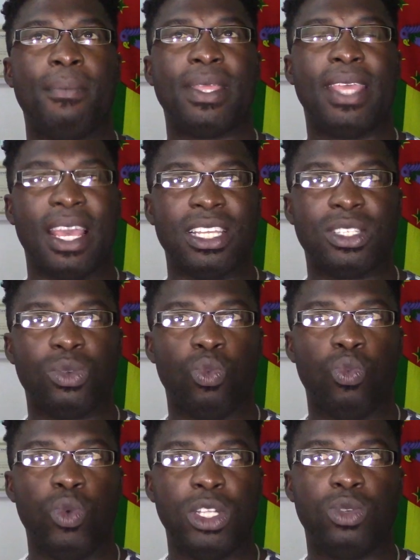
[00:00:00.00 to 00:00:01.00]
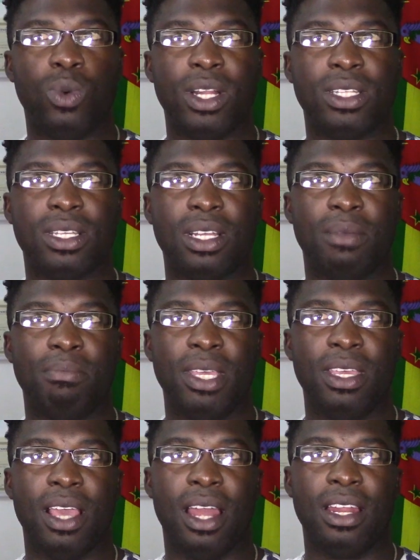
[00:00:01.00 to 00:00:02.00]
guess which one it's gonna
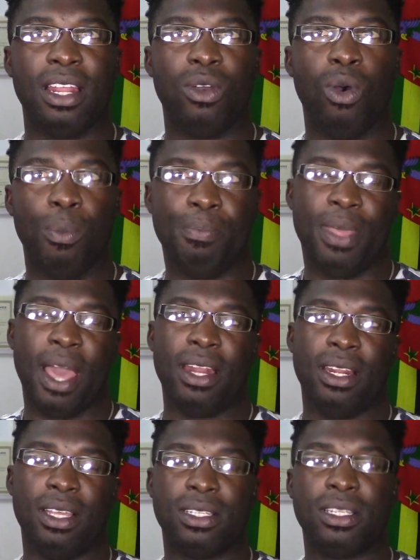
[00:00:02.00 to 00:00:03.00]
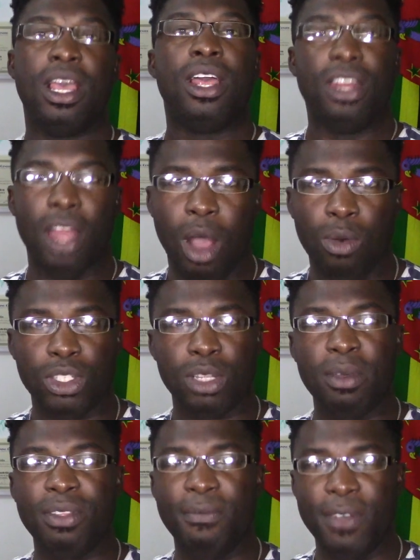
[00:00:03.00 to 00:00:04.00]
be and then hope that it is. Now,
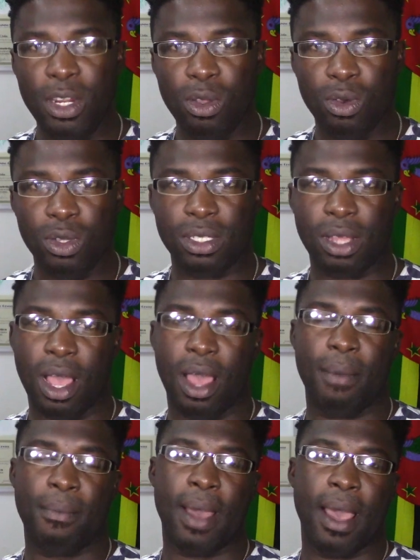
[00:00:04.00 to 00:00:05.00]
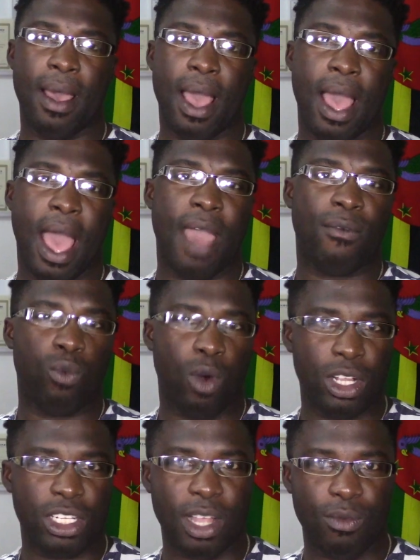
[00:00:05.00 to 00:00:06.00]
some of the videos I've
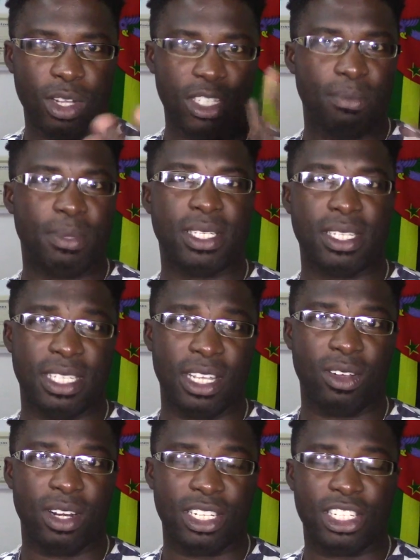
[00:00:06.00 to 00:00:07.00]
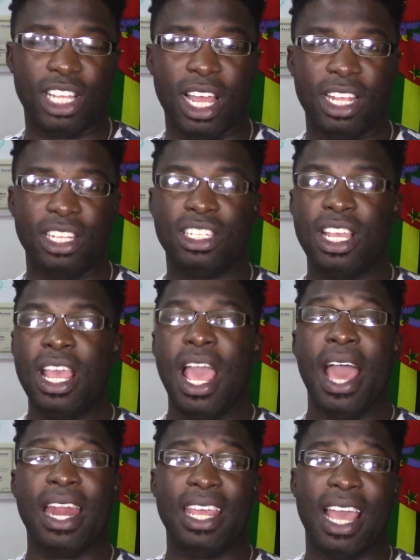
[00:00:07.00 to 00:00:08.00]
watched some persons take on this challenge
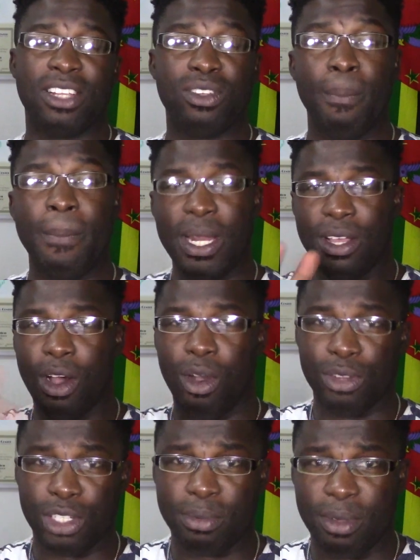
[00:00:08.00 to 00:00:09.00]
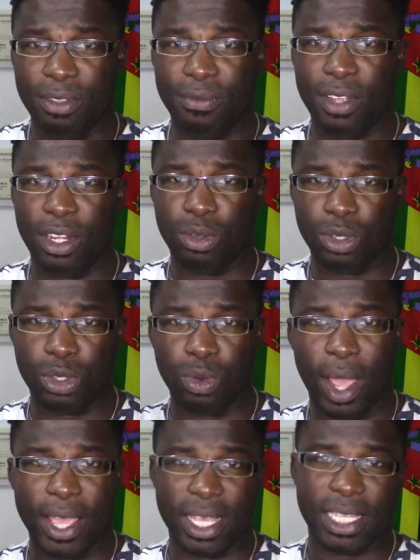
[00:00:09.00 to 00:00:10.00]
and they had to blur out some of the videos. So
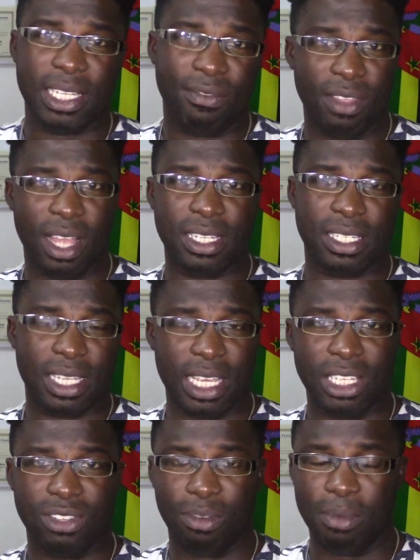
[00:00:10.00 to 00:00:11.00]
I guess if that's the case for